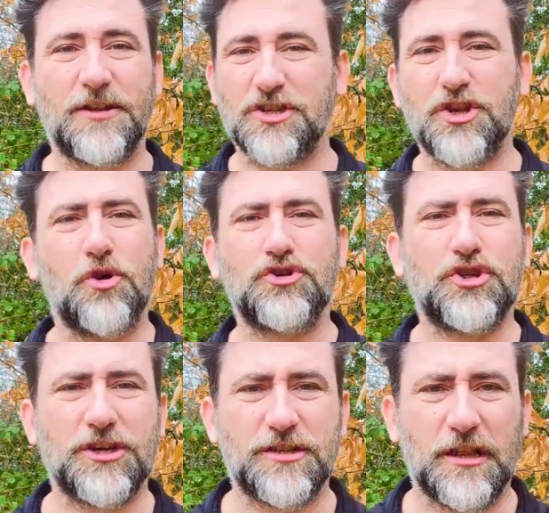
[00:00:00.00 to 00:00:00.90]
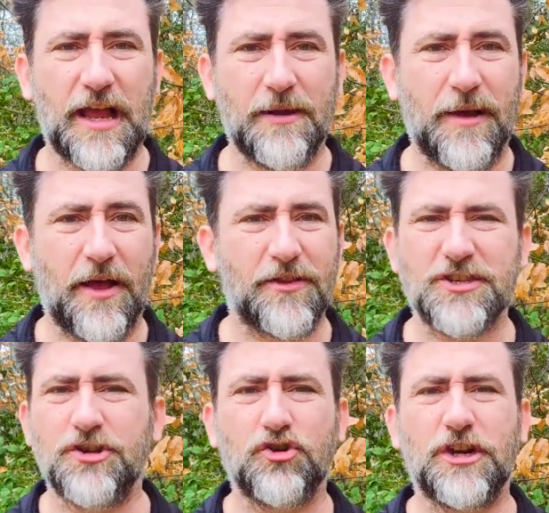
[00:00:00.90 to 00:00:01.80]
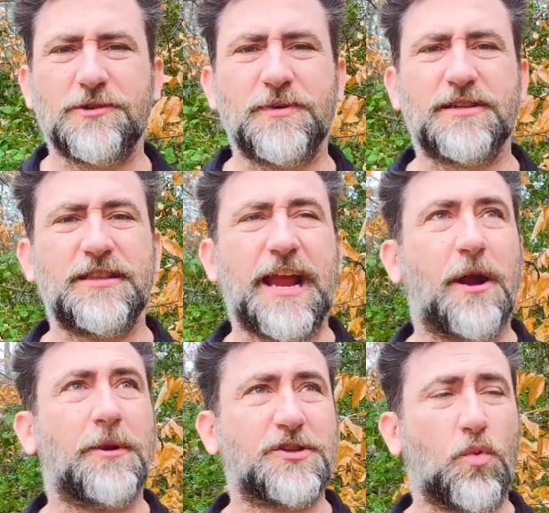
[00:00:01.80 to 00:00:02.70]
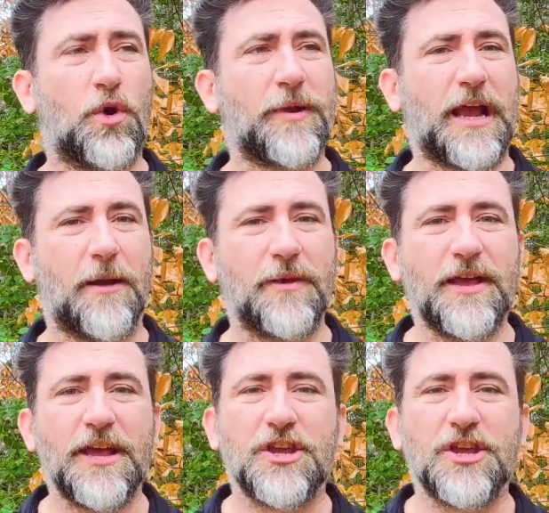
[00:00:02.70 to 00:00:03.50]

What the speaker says: It snowed just a light amount. It's still crispness in the air, but it's warming up.